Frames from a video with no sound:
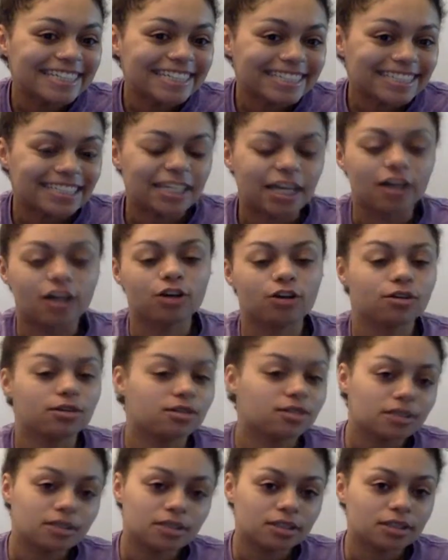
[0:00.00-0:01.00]

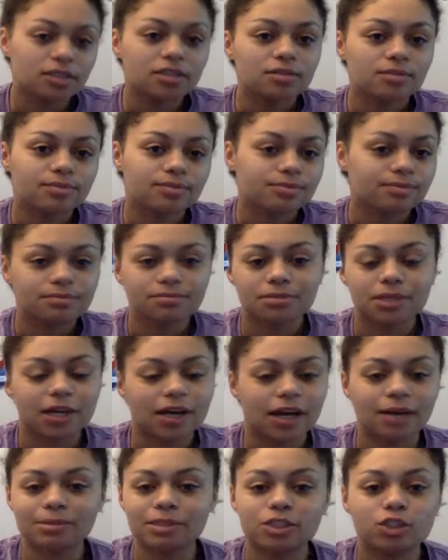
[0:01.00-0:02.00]
So
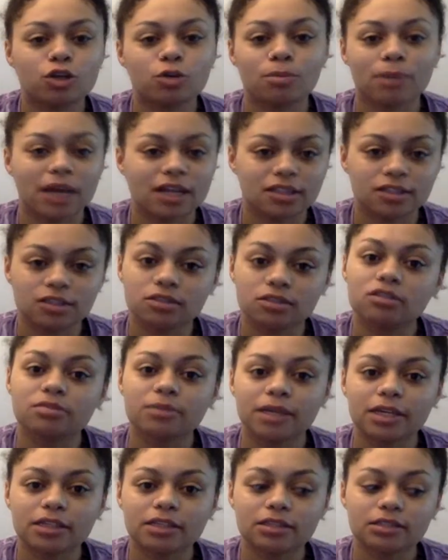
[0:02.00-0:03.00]
perhaps don't buy this
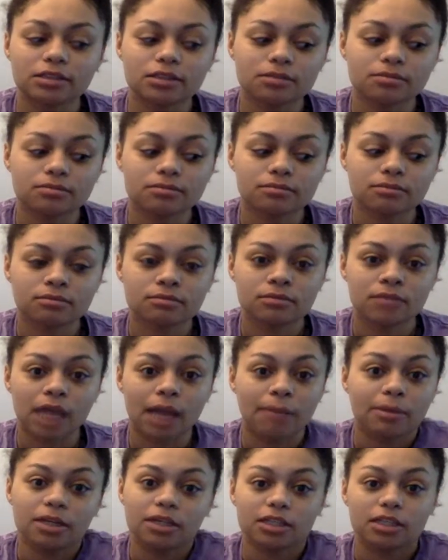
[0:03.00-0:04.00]
toothpaste.
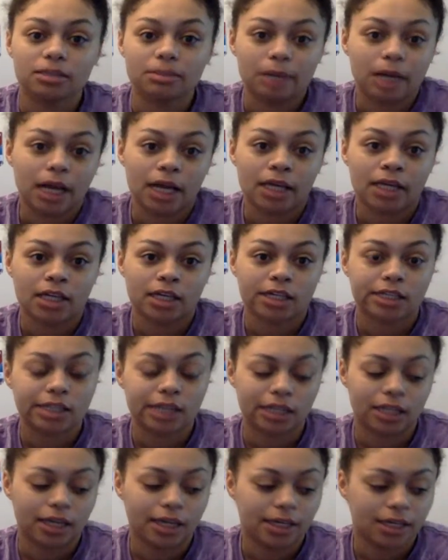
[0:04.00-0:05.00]
I'm gonna keep buying it because
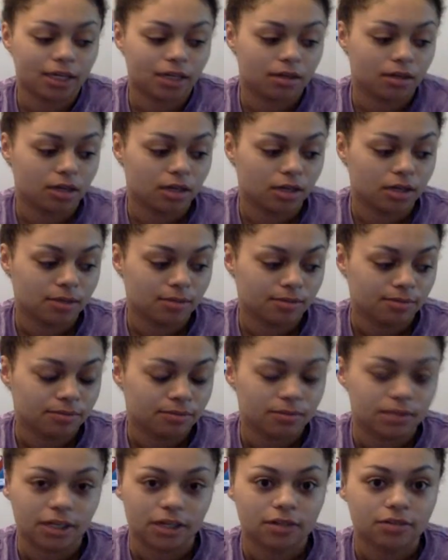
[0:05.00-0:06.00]
I like it.
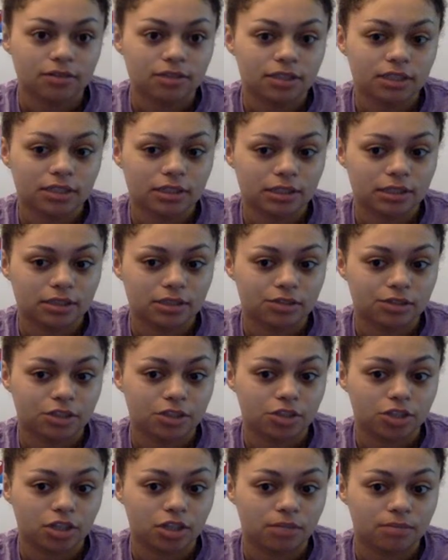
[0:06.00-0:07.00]
But I don't think it does a great
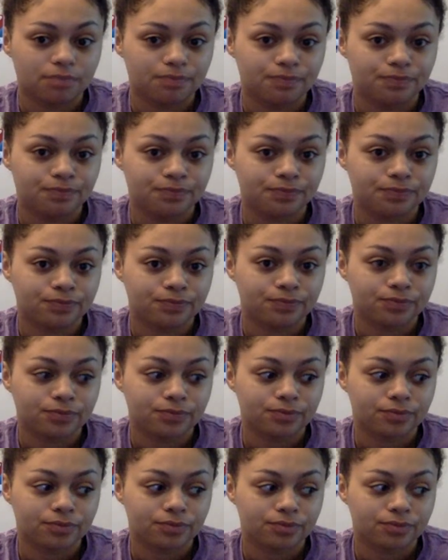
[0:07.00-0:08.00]
job.
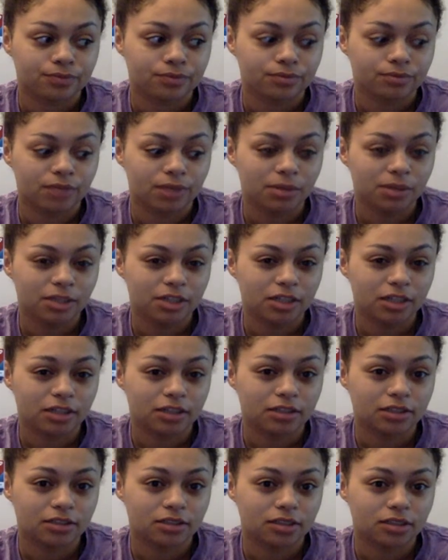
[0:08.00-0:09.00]
Maybe it
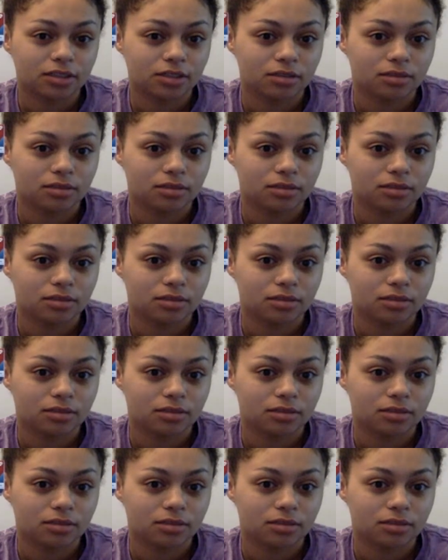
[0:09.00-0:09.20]
does.